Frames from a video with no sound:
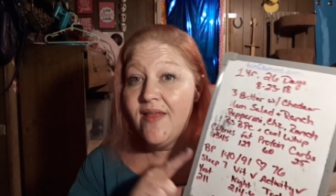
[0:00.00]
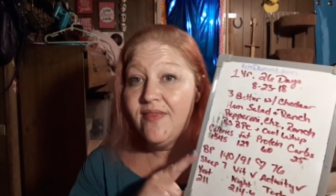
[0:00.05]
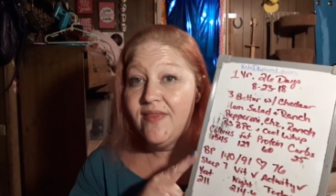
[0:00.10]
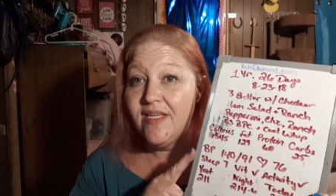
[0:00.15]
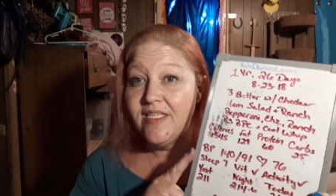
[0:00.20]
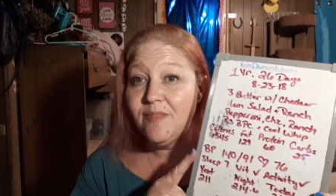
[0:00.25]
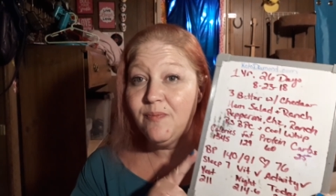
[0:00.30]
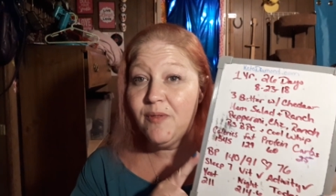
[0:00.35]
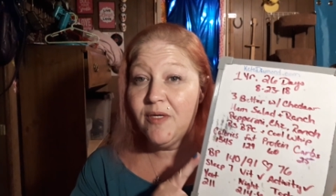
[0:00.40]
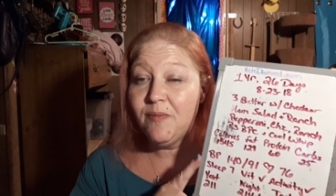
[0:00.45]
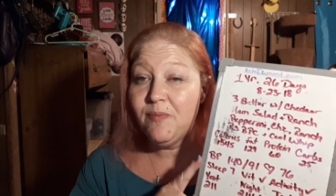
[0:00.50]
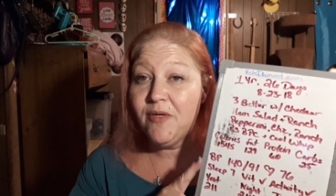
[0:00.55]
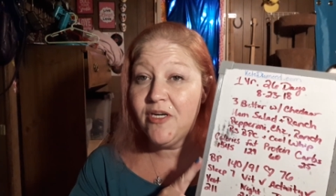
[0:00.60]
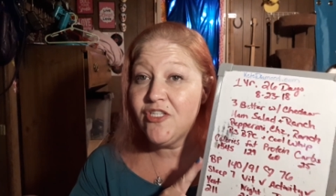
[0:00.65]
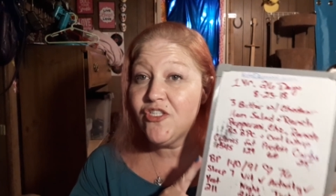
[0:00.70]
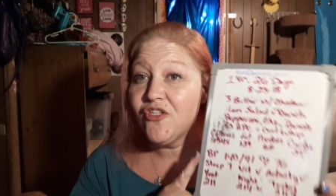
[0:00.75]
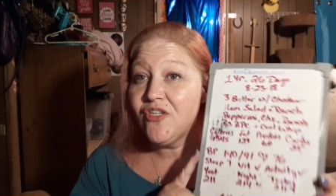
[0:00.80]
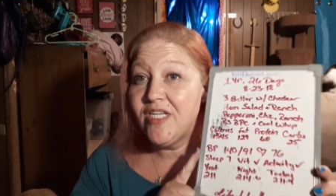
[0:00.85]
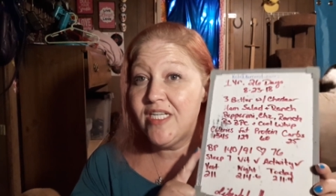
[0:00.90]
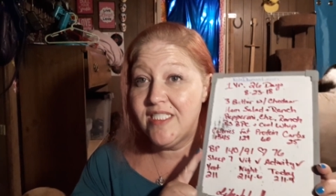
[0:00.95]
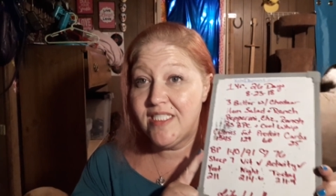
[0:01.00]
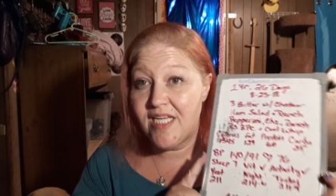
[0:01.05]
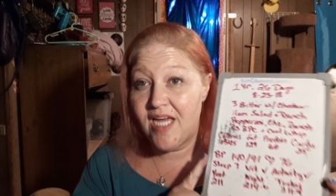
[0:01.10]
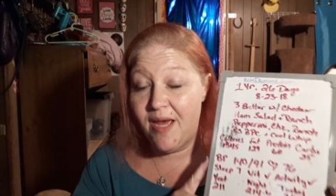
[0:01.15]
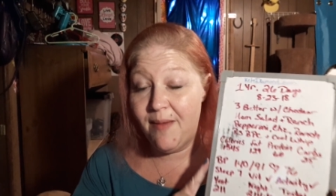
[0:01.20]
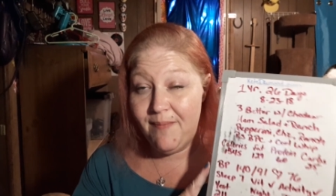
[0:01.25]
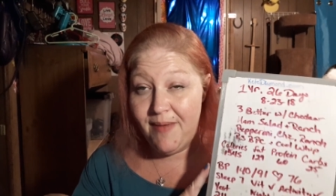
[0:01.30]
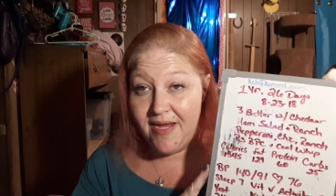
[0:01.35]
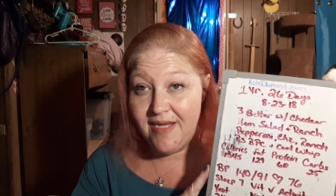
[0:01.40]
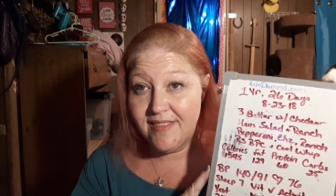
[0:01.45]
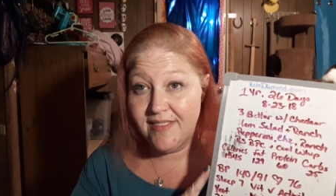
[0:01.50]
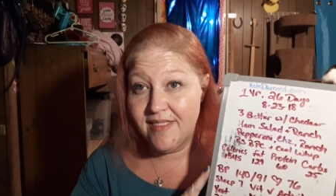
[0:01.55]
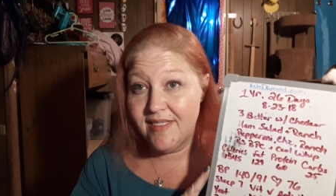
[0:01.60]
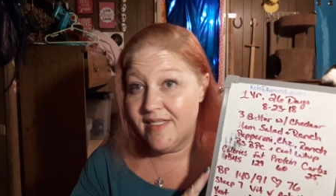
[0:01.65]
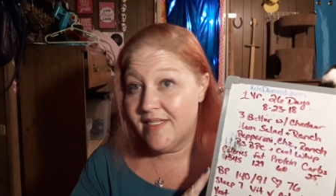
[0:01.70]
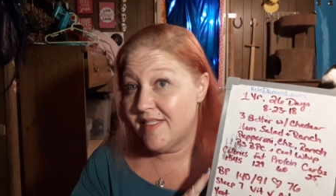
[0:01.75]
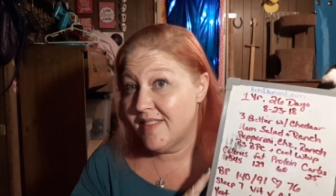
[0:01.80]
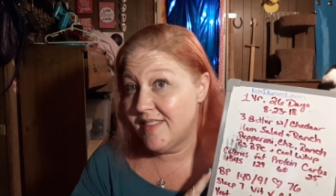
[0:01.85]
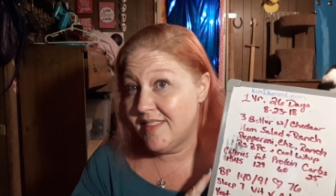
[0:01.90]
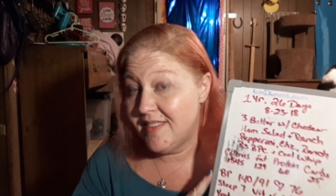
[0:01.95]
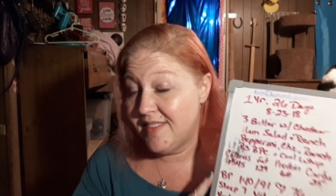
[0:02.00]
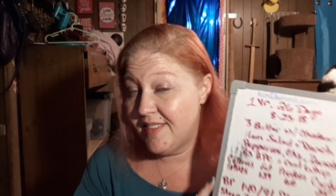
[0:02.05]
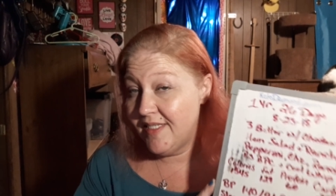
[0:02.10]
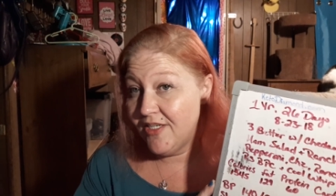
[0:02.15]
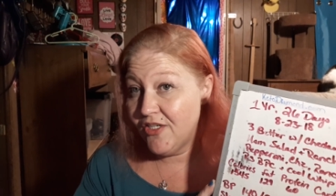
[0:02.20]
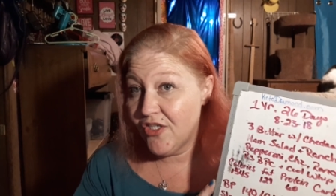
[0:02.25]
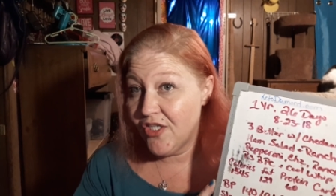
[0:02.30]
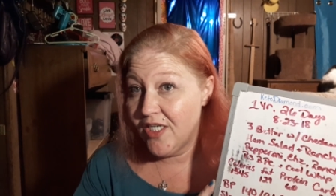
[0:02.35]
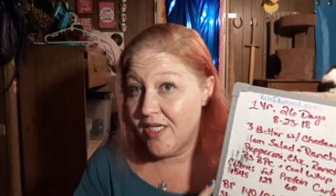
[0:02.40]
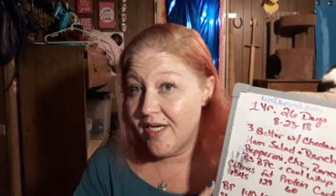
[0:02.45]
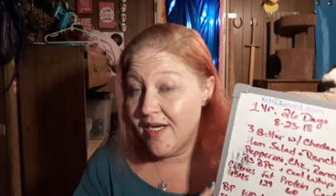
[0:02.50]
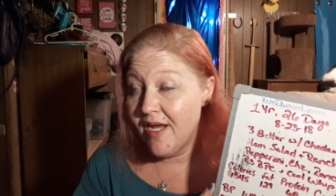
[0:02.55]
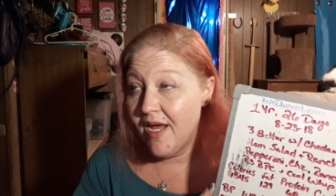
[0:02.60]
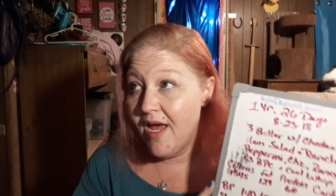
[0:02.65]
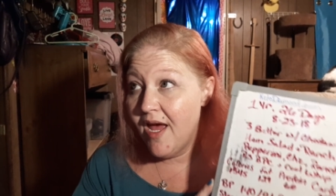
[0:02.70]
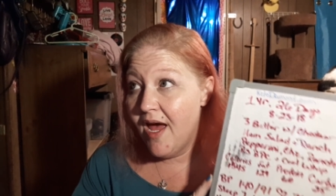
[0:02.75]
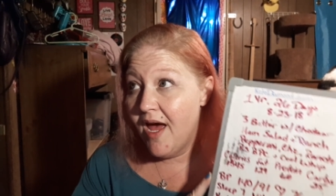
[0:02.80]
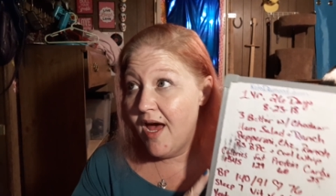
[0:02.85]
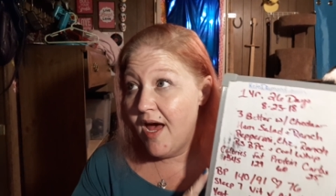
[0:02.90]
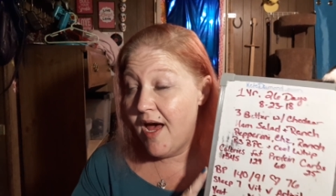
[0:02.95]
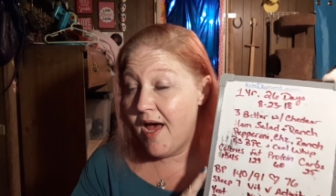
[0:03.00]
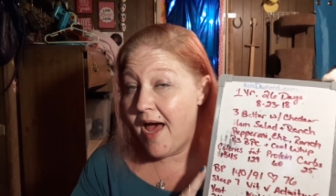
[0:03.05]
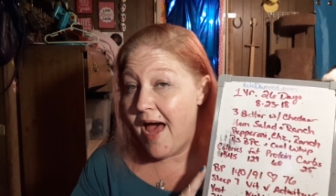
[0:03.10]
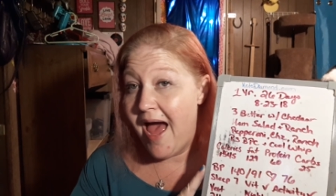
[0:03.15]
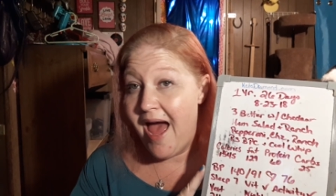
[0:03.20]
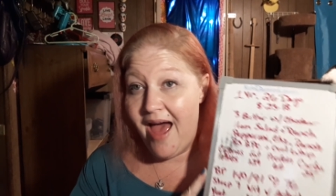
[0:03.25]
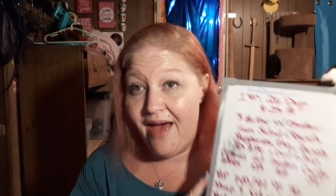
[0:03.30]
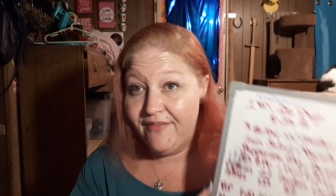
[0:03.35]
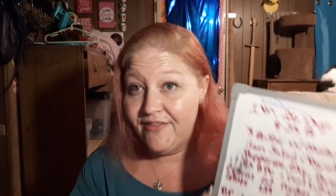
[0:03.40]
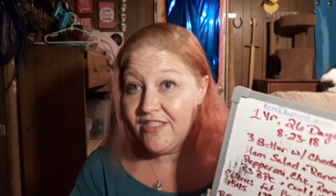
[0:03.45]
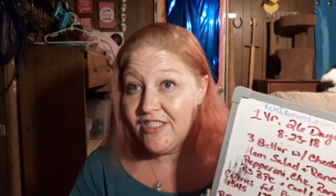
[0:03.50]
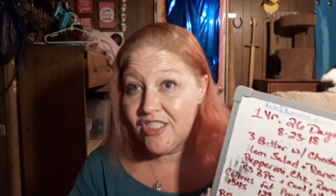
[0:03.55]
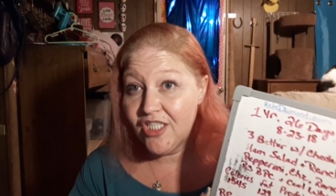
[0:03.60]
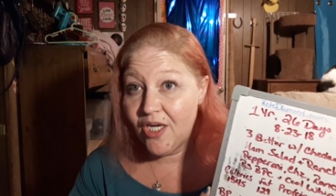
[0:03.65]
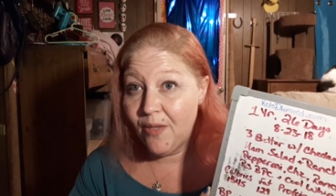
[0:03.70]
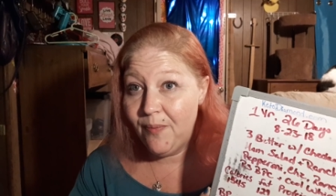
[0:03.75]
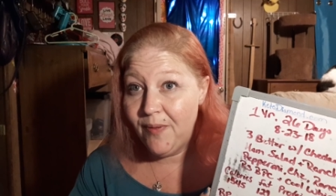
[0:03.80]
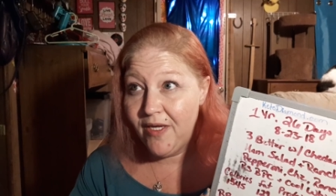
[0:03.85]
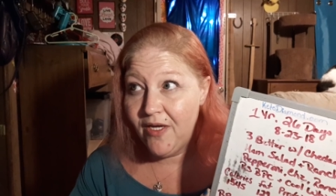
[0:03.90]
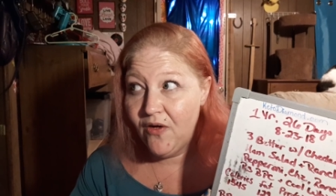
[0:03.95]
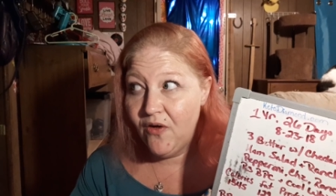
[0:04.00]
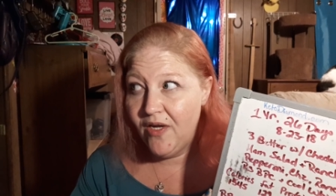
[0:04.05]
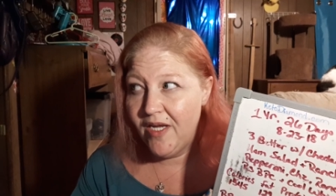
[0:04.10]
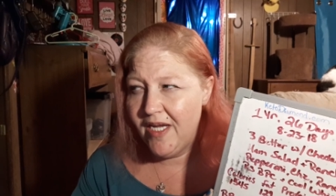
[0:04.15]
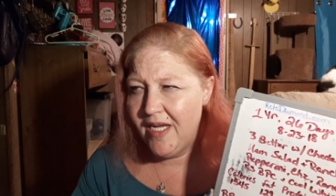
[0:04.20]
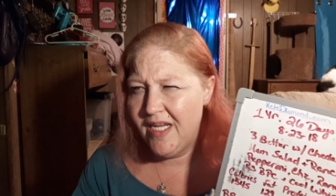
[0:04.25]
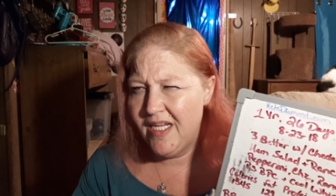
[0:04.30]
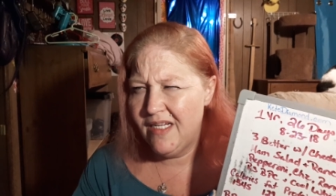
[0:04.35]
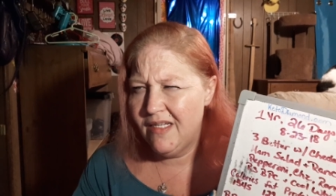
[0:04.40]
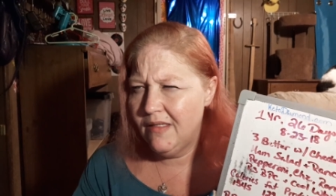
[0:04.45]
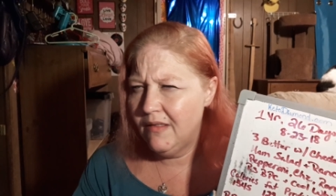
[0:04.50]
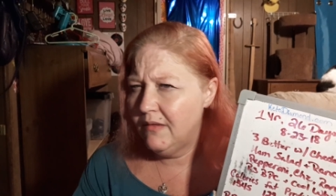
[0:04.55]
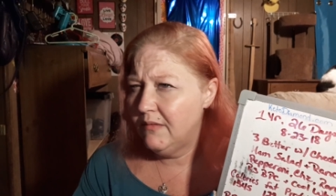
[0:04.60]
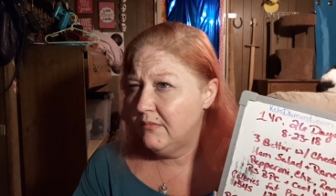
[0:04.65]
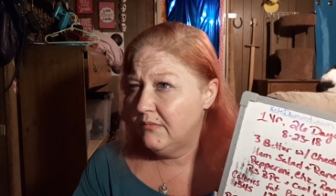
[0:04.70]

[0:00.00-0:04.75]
This blood pressure is amazing considering I haven't took a pill in